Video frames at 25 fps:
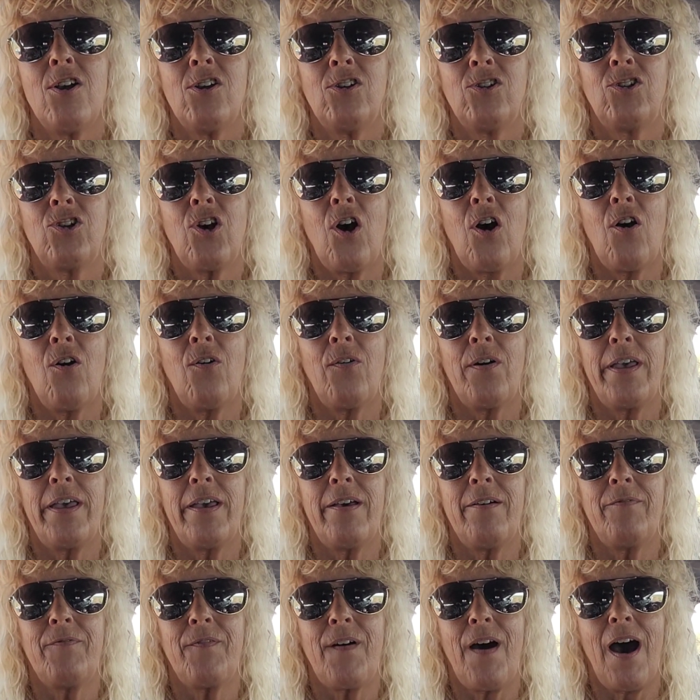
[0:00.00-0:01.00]
So
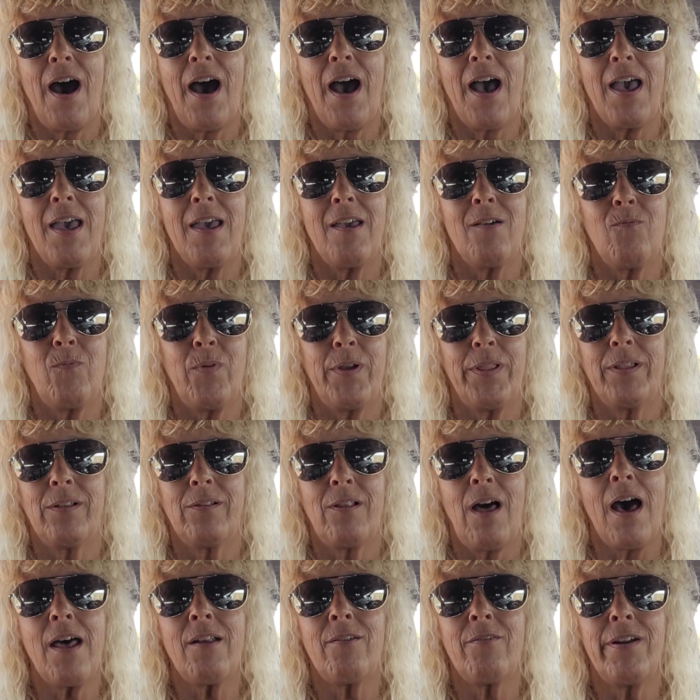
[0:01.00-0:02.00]
if I win the
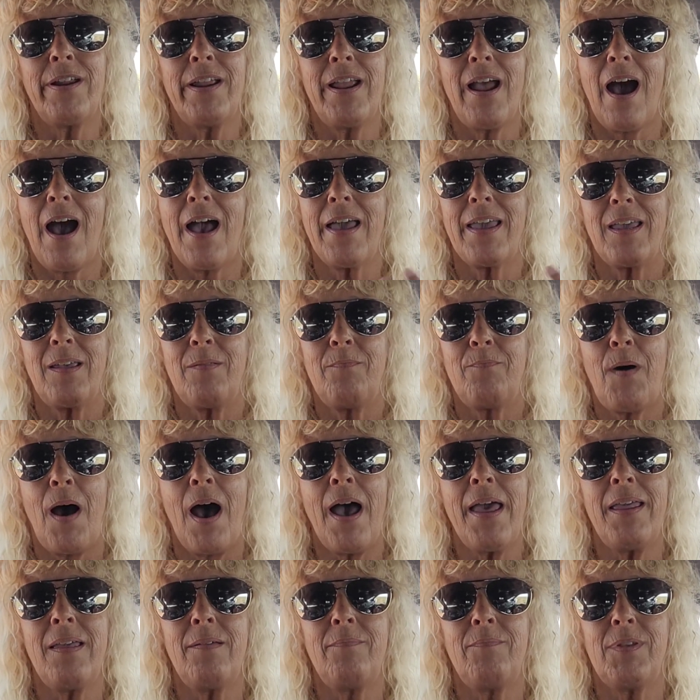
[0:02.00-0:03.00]
lottery, I could
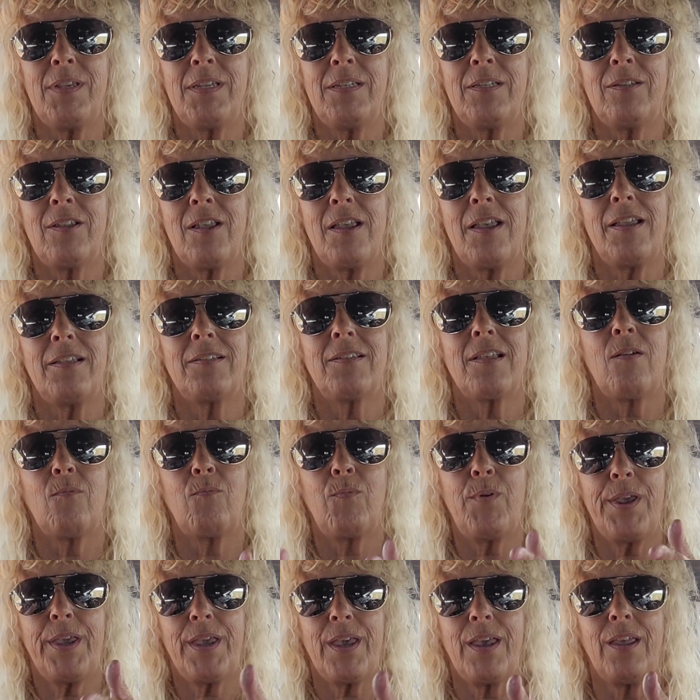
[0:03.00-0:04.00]
buy him these things
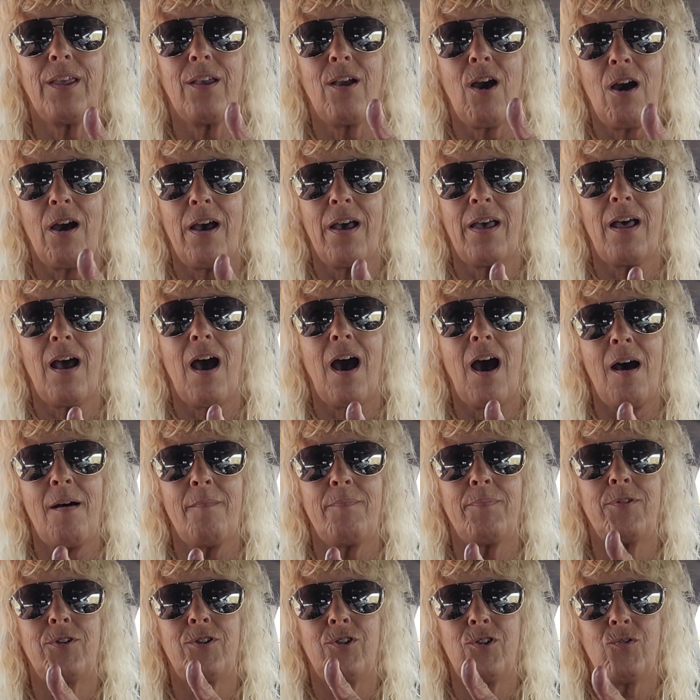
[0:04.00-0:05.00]
and we can go
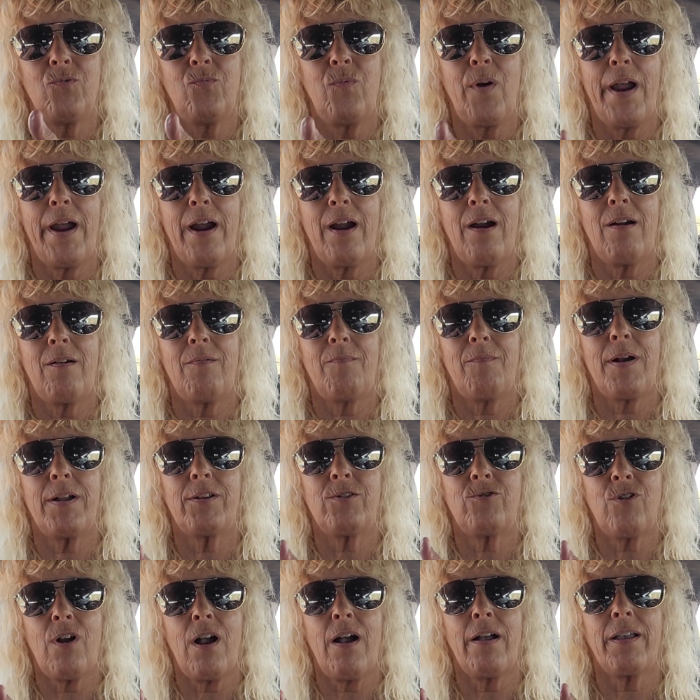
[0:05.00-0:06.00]
up to where my
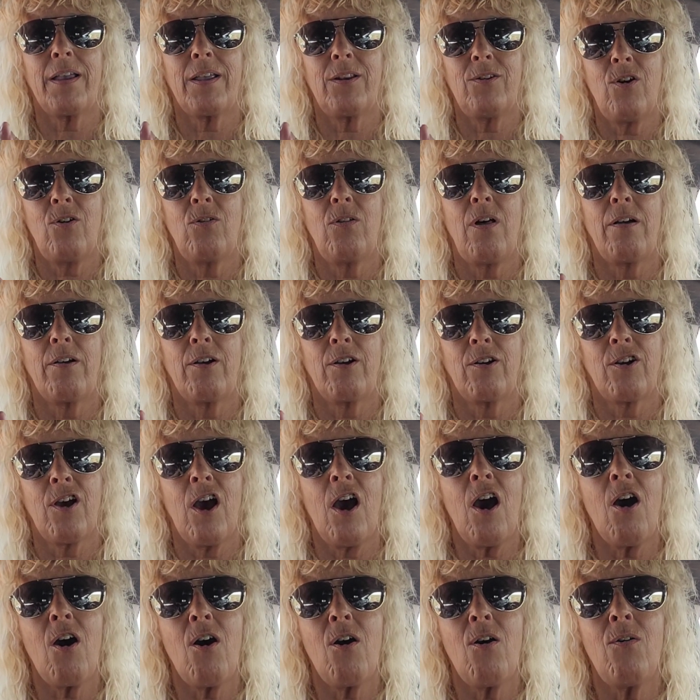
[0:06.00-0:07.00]
truck can no longer
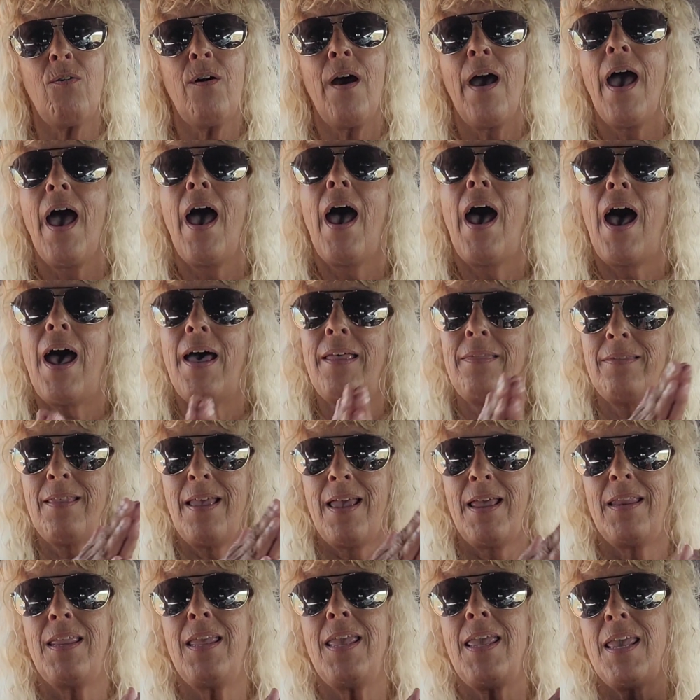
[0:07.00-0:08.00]
go, and
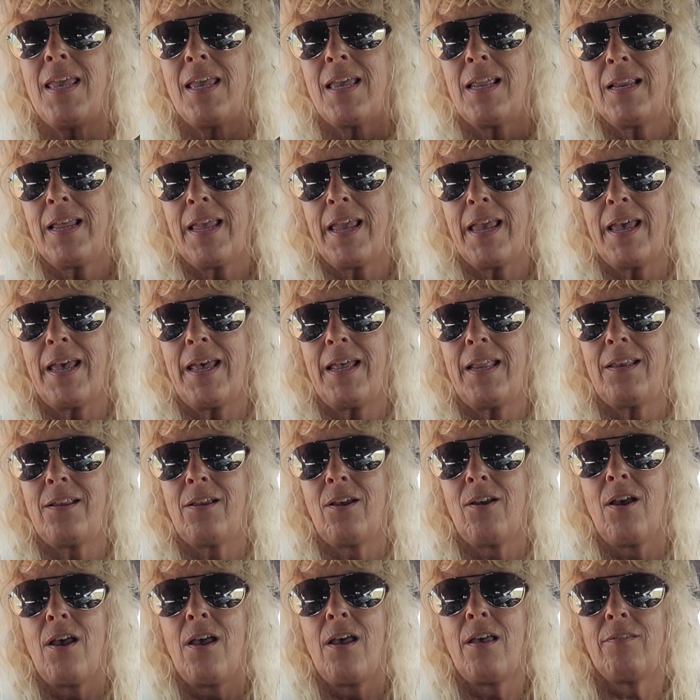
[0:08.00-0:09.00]
then he can get
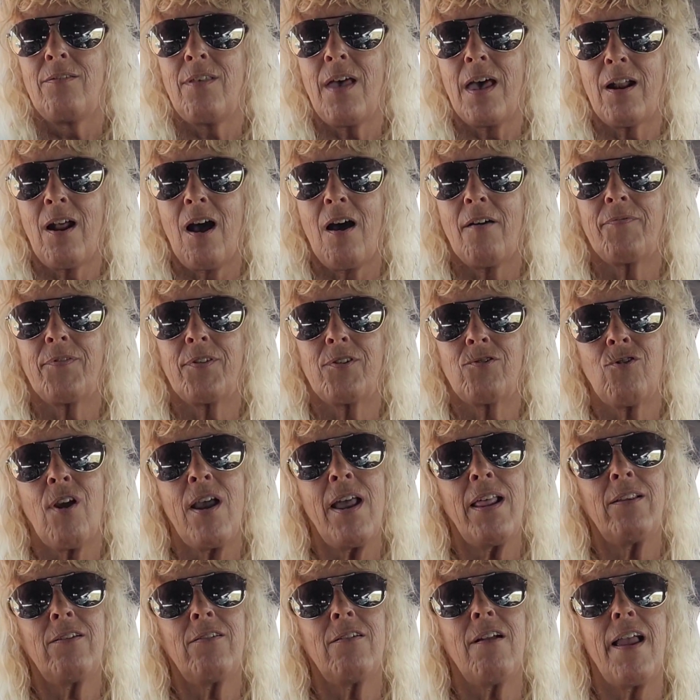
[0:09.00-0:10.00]
that off the
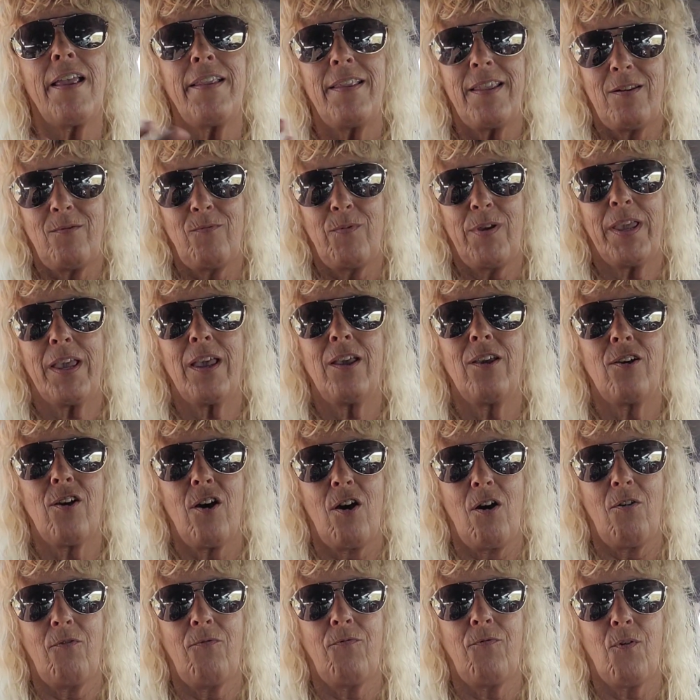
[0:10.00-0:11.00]
trailer, and then we can
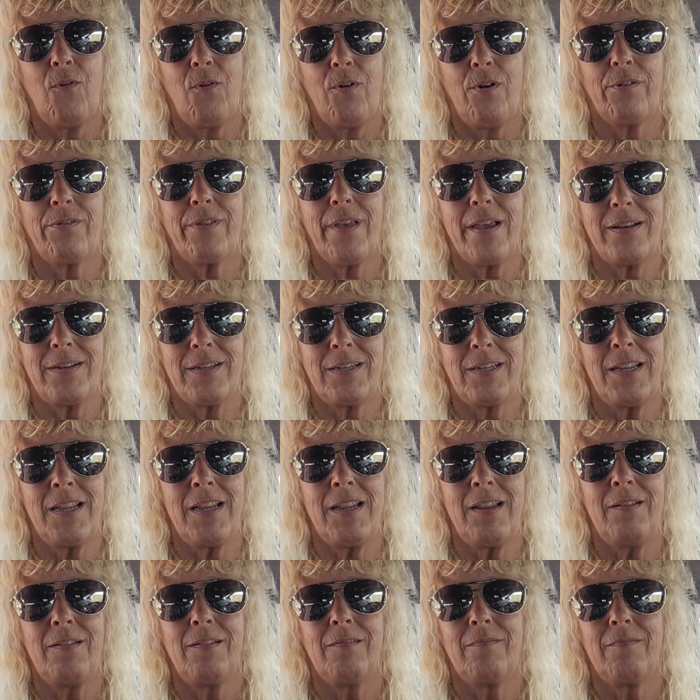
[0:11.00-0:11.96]
go forth and see